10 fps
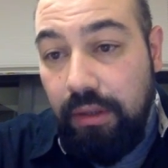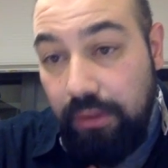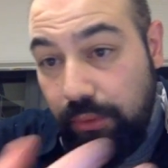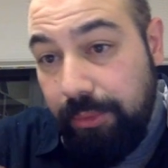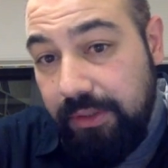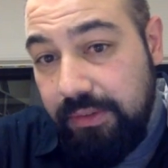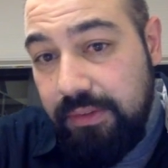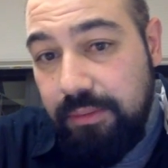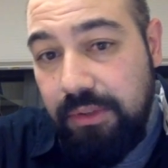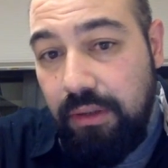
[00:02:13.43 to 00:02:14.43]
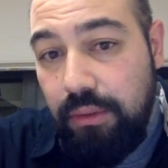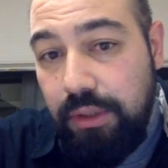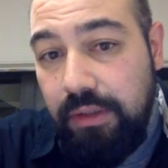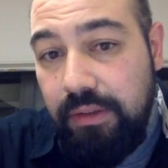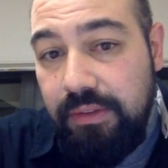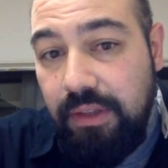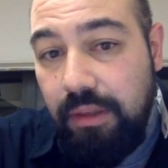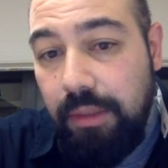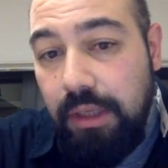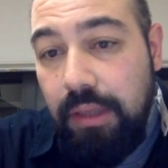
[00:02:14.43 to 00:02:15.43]
operating systems are allocating
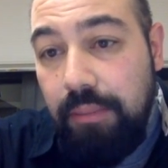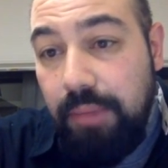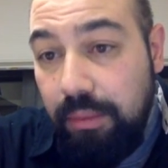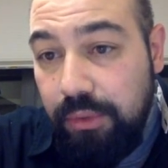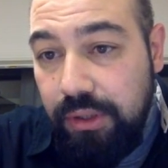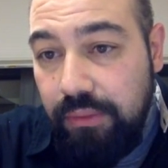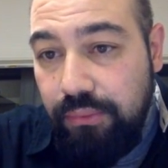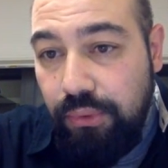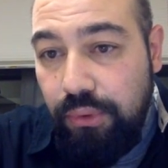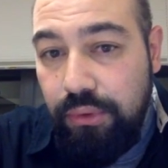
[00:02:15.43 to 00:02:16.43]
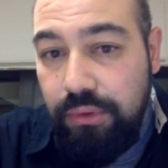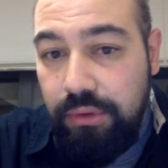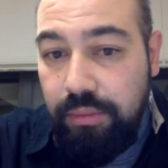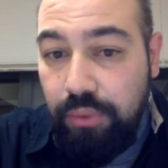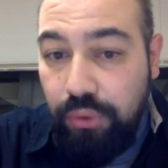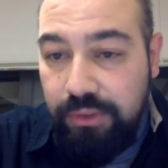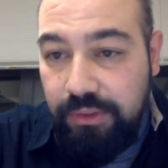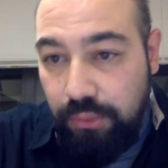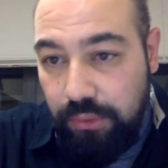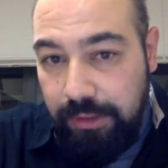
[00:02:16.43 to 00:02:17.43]
some memory for the process
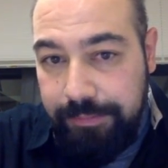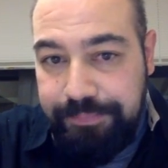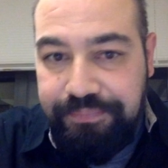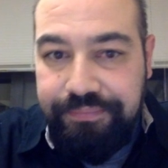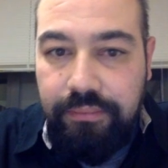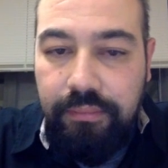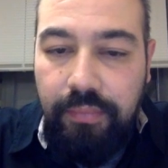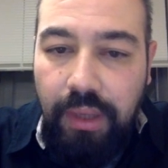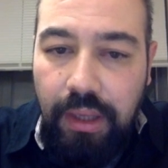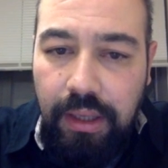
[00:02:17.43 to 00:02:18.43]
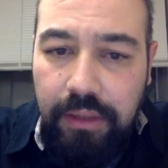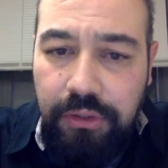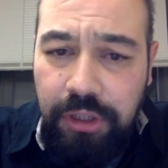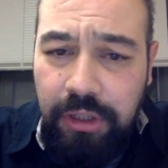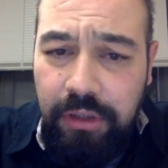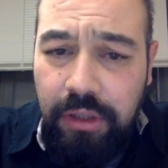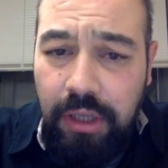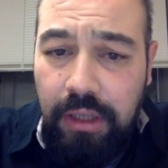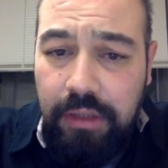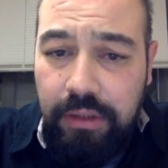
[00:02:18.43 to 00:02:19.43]
only. And here
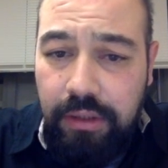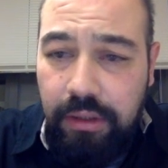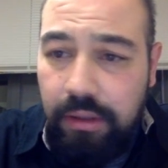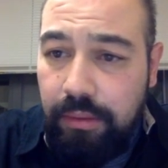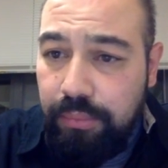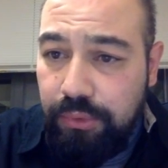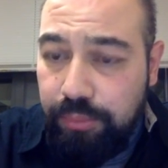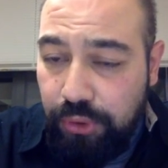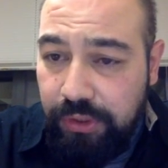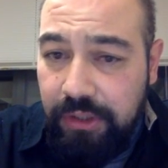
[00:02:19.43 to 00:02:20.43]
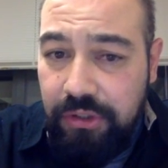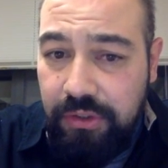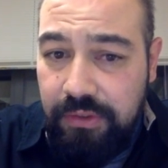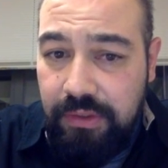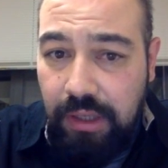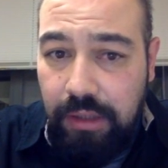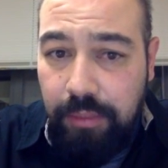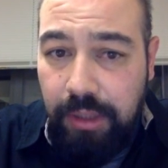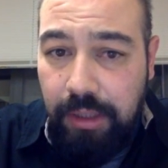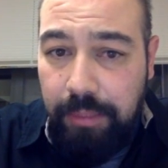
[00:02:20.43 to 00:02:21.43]
the protection is done
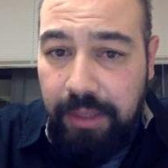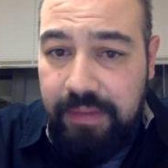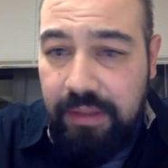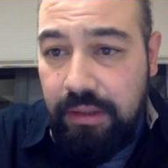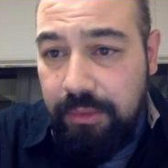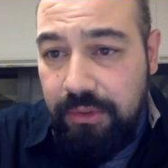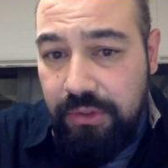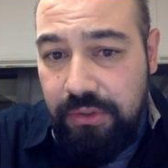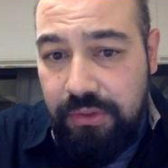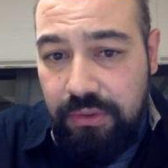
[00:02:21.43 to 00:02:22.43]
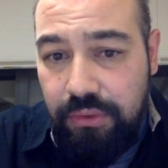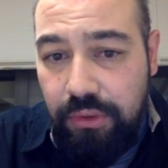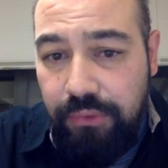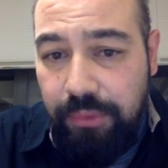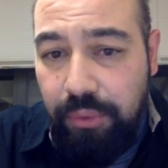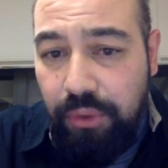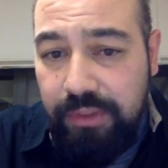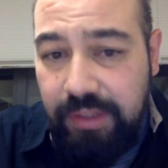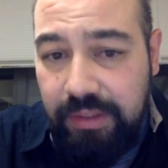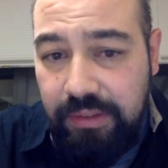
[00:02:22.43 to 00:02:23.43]
by base and limit registers. So if a
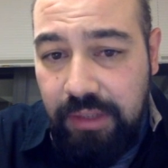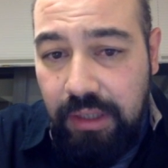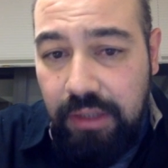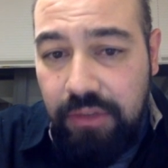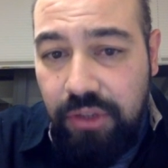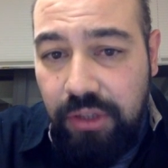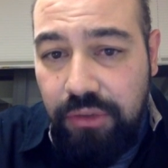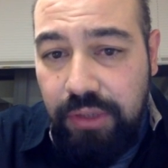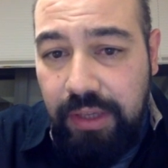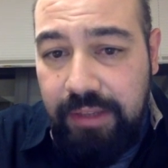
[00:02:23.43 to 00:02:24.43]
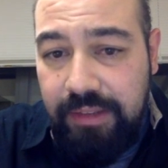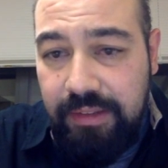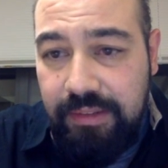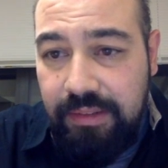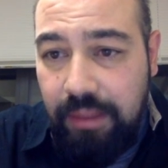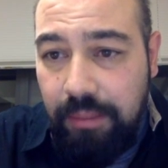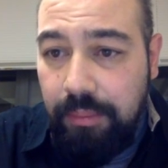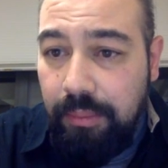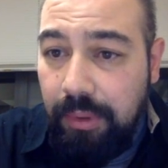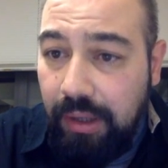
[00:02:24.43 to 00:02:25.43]
process tries to access some
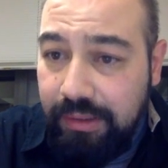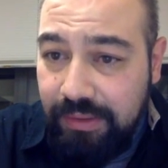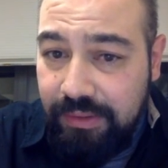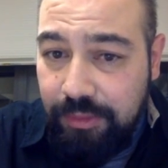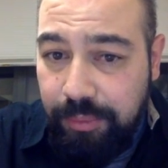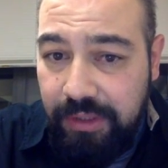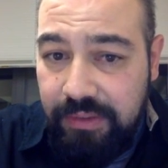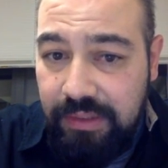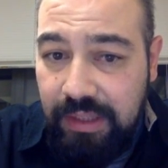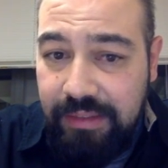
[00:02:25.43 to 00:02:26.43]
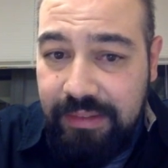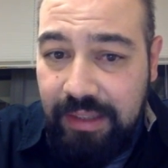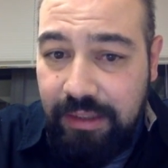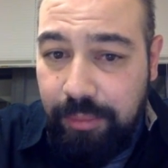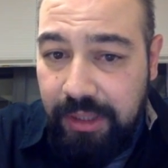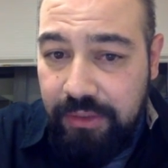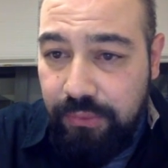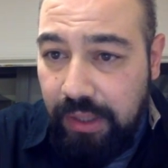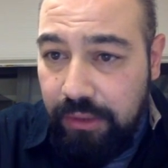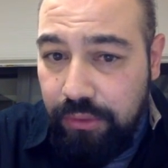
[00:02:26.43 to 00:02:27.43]
address space less than the base
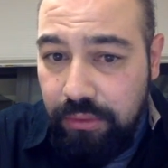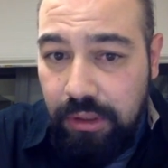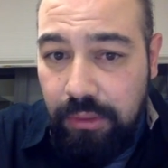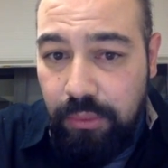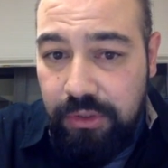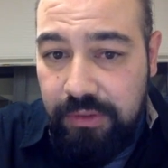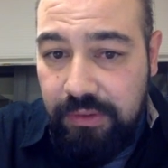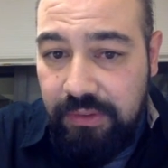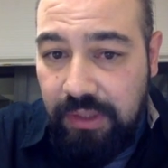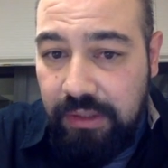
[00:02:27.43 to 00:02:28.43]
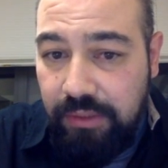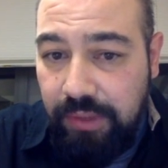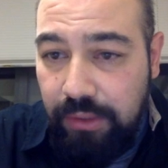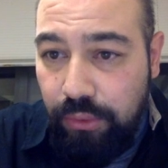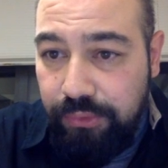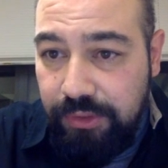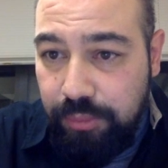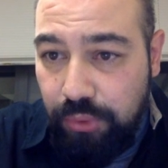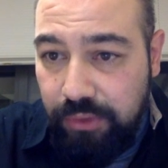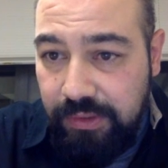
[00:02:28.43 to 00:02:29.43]
value, which is the starting value of this
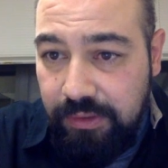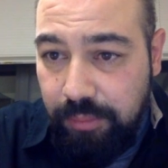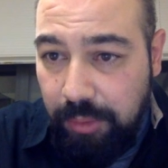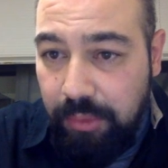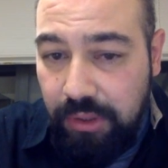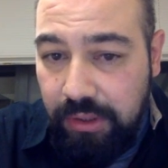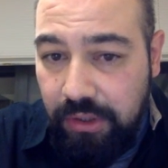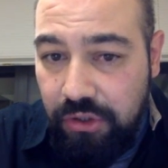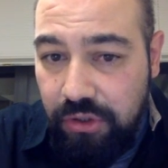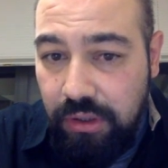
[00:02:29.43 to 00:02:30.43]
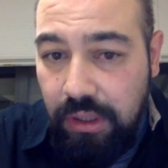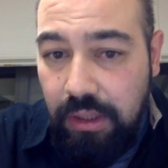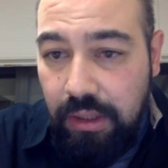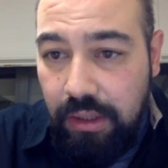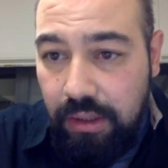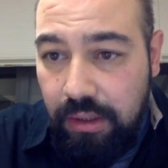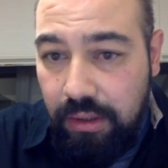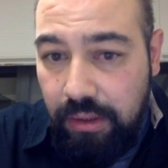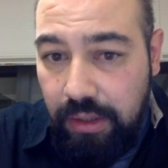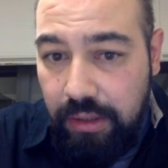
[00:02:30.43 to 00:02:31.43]
process, memory allocation
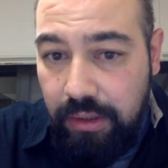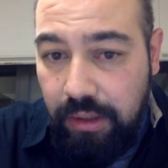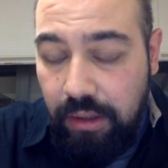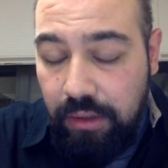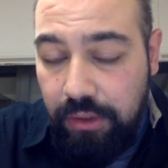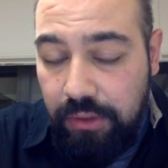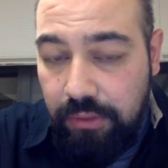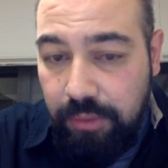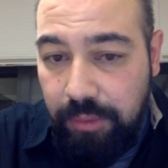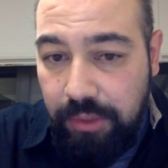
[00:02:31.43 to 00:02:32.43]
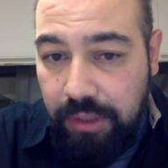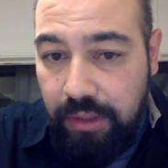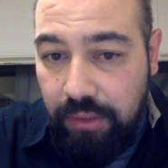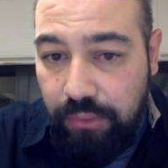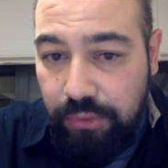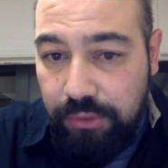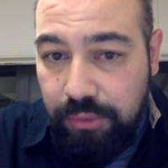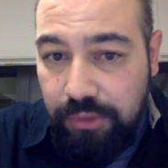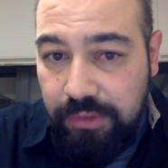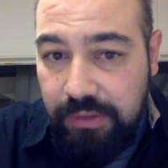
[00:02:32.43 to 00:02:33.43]
area, allocated memory area for this
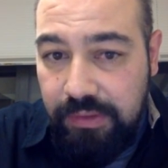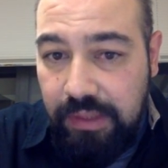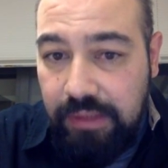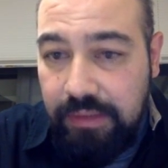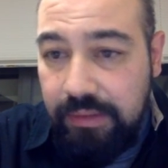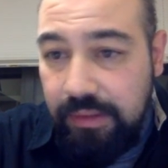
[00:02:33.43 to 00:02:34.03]
process, then this